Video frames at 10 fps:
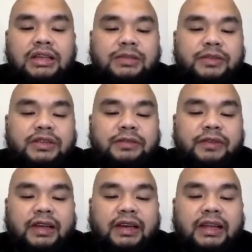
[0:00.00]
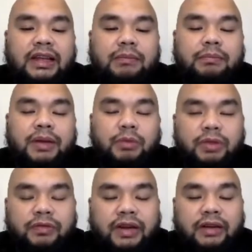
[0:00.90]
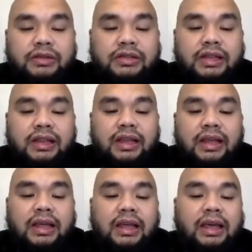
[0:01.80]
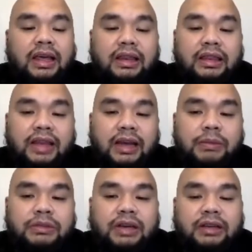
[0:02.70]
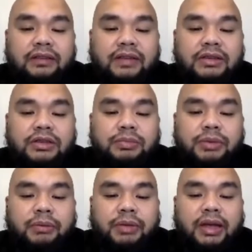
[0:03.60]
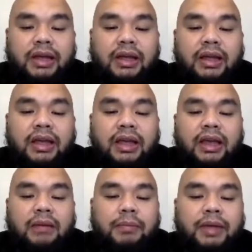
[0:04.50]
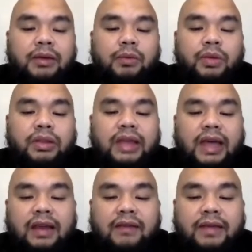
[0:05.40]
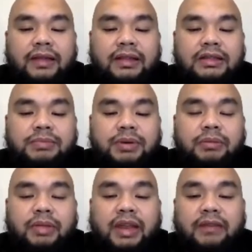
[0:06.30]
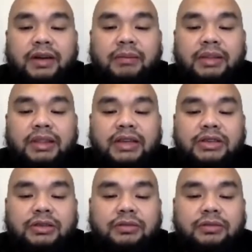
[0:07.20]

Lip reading: specifically in men with varicocele and non-obstructive azoospermia and men with elevated sperm DNA fragmentation?